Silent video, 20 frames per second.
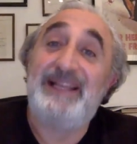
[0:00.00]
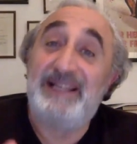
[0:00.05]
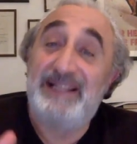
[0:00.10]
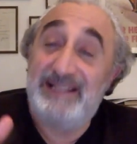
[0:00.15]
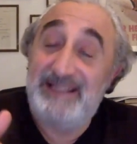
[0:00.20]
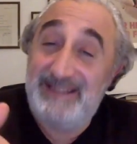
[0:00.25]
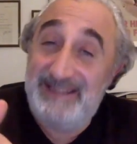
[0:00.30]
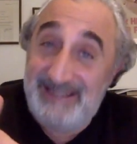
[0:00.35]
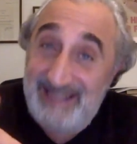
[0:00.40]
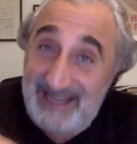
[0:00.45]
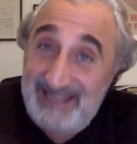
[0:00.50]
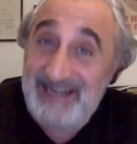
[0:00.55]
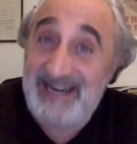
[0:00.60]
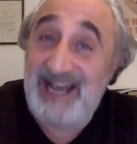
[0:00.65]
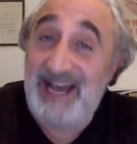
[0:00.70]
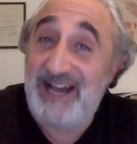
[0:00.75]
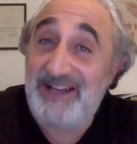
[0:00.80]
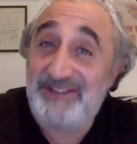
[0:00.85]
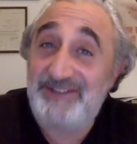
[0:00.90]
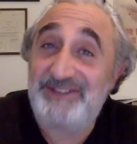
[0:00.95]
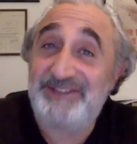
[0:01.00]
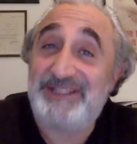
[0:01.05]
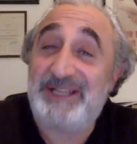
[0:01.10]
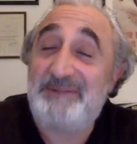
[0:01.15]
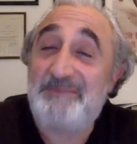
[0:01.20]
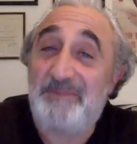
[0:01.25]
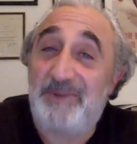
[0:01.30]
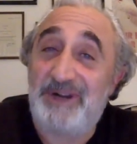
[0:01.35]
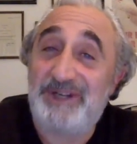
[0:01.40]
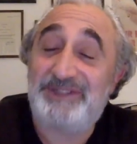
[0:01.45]
none other than
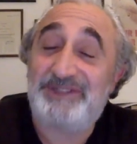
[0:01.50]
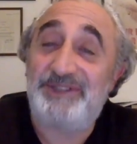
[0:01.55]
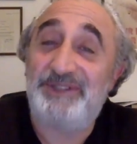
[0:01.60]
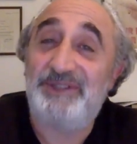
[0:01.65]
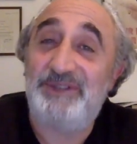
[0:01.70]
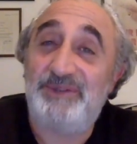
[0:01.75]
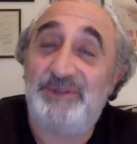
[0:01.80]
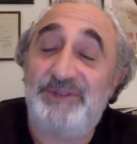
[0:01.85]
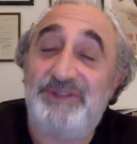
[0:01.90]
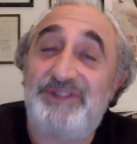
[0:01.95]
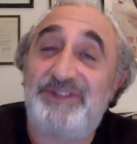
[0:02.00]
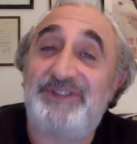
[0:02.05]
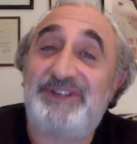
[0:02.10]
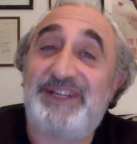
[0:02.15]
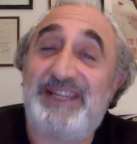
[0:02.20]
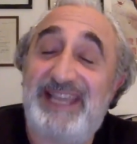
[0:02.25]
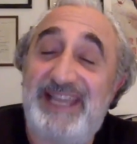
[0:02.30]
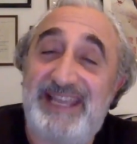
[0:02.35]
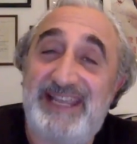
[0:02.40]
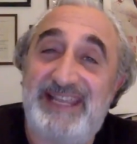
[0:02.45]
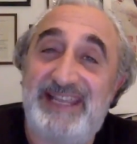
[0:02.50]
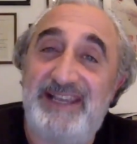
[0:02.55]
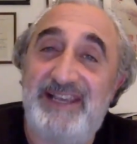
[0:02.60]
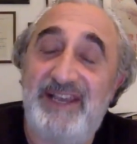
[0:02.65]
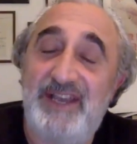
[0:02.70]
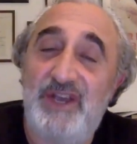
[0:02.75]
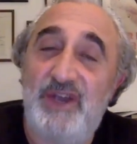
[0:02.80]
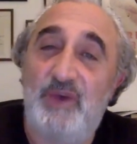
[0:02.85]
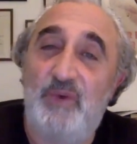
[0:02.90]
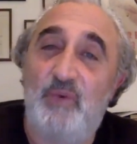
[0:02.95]
martin luther king
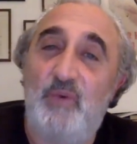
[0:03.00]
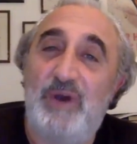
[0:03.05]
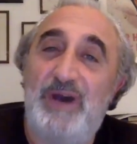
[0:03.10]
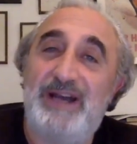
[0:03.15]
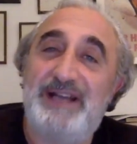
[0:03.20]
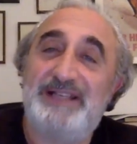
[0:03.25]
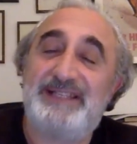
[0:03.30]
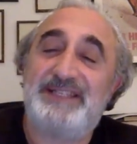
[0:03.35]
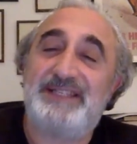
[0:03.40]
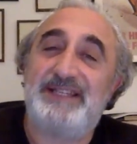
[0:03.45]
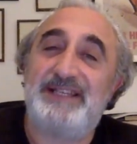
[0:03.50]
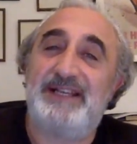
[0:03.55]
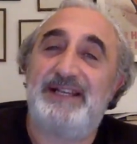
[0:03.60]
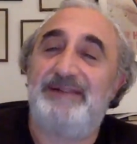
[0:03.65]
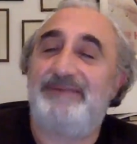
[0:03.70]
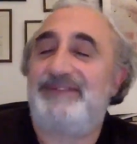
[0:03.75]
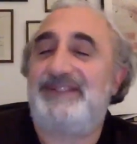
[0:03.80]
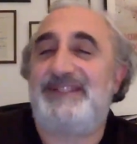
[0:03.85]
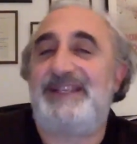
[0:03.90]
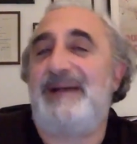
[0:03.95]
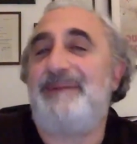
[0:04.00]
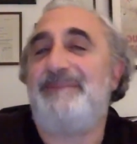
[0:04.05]
was uh, some